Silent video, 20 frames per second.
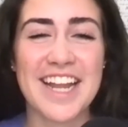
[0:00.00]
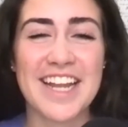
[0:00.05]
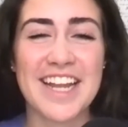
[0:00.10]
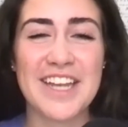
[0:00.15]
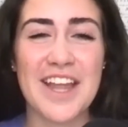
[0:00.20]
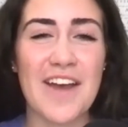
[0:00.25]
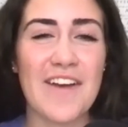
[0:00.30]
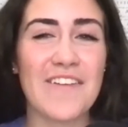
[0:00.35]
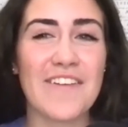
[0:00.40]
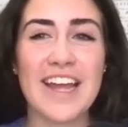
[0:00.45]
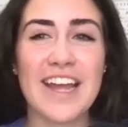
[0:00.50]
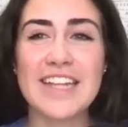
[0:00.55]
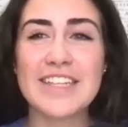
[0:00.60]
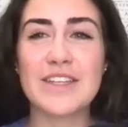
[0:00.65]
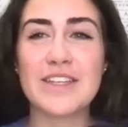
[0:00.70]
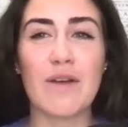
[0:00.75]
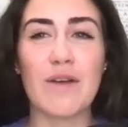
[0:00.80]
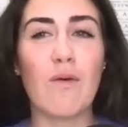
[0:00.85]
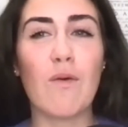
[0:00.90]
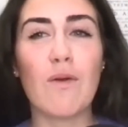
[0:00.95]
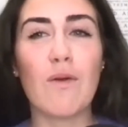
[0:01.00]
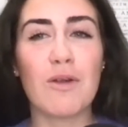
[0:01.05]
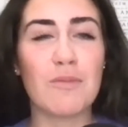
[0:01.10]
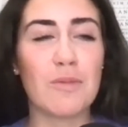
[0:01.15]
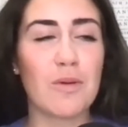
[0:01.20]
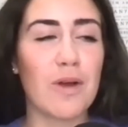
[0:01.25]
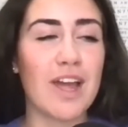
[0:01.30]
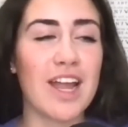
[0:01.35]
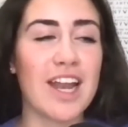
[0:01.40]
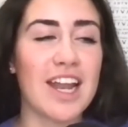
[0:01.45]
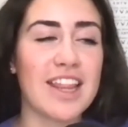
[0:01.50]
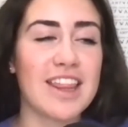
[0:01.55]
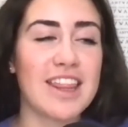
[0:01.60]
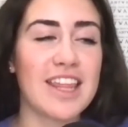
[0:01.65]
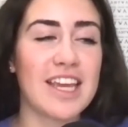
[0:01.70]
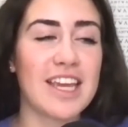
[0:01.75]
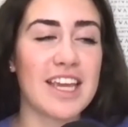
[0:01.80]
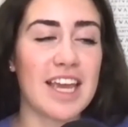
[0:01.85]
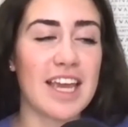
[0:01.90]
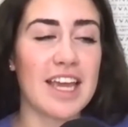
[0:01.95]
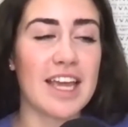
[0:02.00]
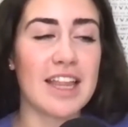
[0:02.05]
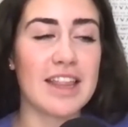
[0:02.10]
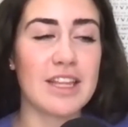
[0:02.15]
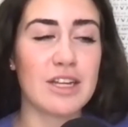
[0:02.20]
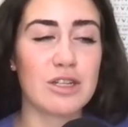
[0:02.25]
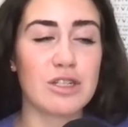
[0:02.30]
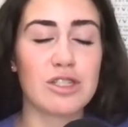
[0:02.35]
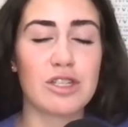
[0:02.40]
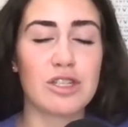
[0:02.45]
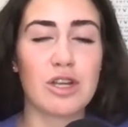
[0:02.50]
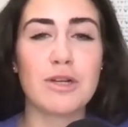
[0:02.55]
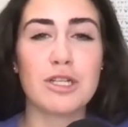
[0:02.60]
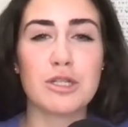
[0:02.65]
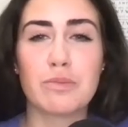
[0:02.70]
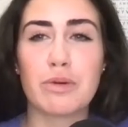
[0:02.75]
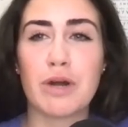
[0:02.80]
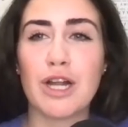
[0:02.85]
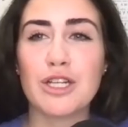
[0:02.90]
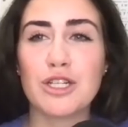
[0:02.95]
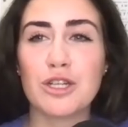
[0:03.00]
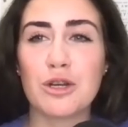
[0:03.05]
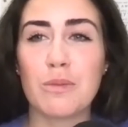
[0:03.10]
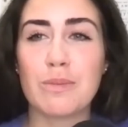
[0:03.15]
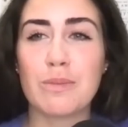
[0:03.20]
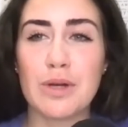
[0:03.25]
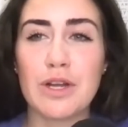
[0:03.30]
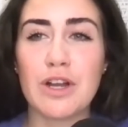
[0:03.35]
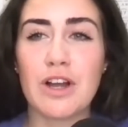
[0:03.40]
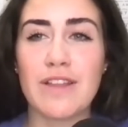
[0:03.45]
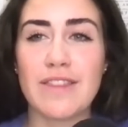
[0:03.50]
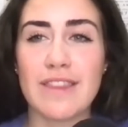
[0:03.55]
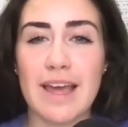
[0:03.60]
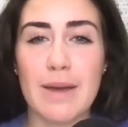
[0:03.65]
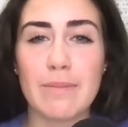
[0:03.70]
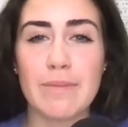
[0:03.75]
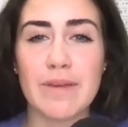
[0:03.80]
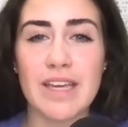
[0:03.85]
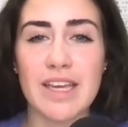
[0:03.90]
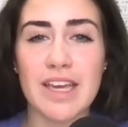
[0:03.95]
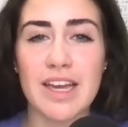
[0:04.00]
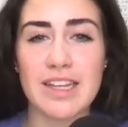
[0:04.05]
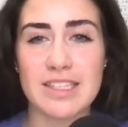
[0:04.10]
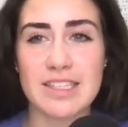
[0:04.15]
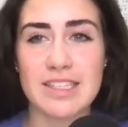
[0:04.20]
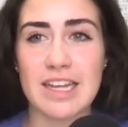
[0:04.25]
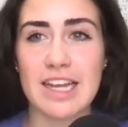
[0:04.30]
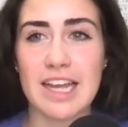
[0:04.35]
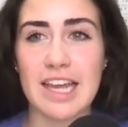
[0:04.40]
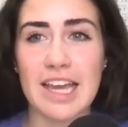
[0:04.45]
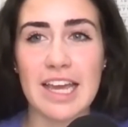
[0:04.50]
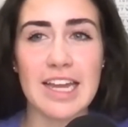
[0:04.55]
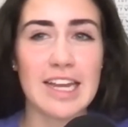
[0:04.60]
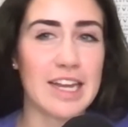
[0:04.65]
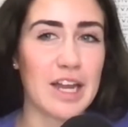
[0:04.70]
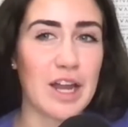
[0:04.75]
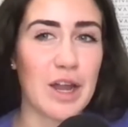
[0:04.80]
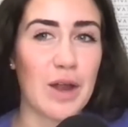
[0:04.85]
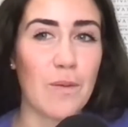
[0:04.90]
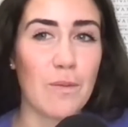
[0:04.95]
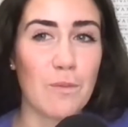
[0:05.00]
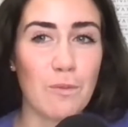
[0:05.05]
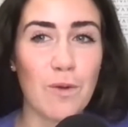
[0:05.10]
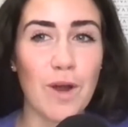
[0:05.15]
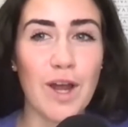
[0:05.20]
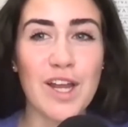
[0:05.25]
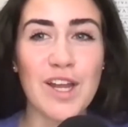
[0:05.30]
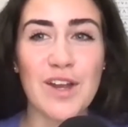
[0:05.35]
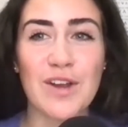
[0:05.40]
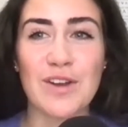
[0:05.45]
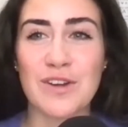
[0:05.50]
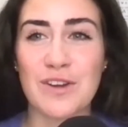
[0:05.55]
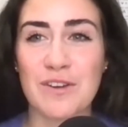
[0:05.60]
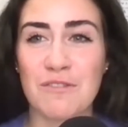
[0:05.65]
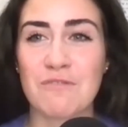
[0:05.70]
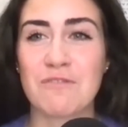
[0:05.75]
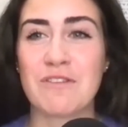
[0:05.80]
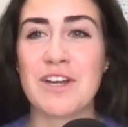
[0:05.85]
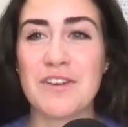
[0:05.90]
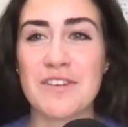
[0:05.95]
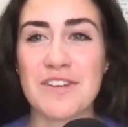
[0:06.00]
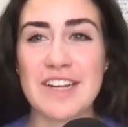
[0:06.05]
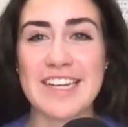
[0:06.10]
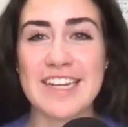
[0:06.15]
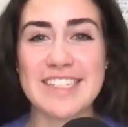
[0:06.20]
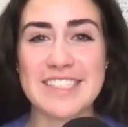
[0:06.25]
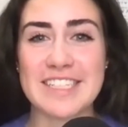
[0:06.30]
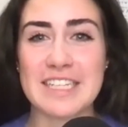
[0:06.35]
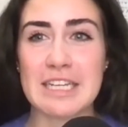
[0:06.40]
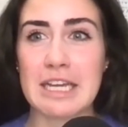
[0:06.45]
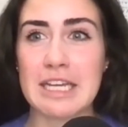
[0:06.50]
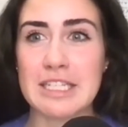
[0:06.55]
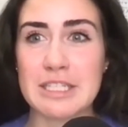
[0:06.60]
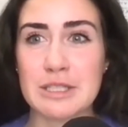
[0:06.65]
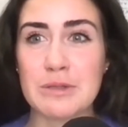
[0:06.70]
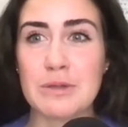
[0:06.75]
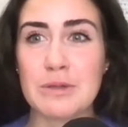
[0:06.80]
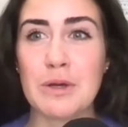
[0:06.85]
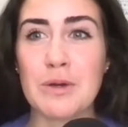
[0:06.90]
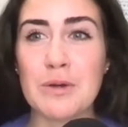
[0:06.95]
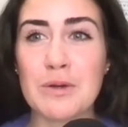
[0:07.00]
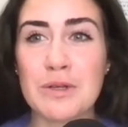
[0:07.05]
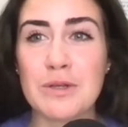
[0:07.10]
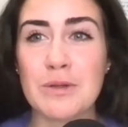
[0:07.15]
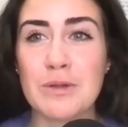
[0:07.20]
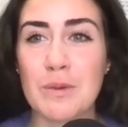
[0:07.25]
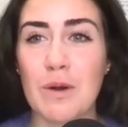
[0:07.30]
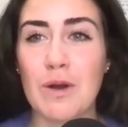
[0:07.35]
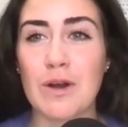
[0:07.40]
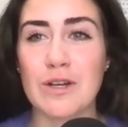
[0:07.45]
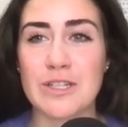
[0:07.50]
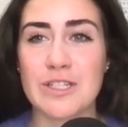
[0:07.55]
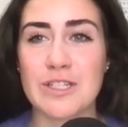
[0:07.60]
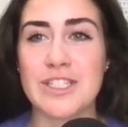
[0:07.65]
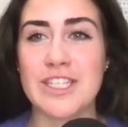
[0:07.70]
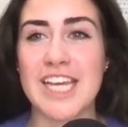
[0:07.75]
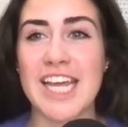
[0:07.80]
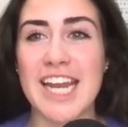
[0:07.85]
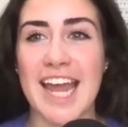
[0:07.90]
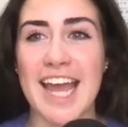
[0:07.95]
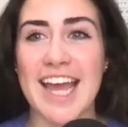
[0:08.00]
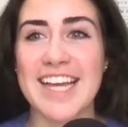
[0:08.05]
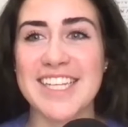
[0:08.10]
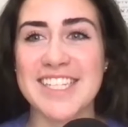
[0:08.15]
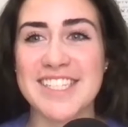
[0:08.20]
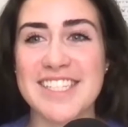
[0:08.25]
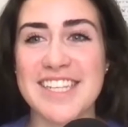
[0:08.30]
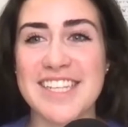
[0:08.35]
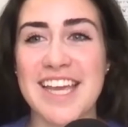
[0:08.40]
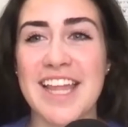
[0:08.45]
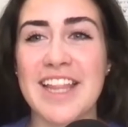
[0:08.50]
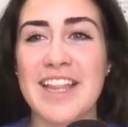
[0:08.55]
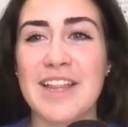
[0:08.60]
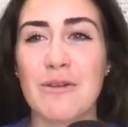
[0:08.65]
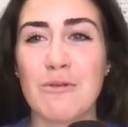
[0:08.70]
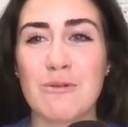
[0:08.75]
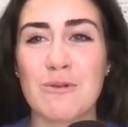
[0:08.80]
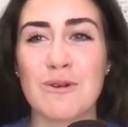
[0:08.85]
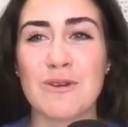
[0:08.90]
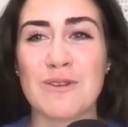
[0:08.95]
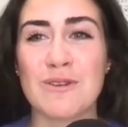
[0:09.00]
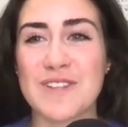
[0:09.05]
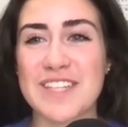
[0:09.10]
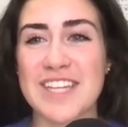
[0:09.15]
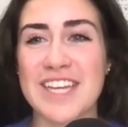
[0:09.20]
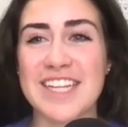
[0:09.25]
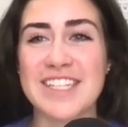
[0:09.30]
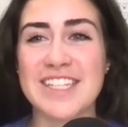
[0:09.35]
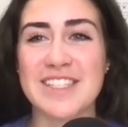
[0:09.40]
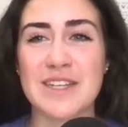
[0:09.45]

No, it's horrible. And I think there's so much pressure put on that because like what your career is who you are seen as in the world. And so,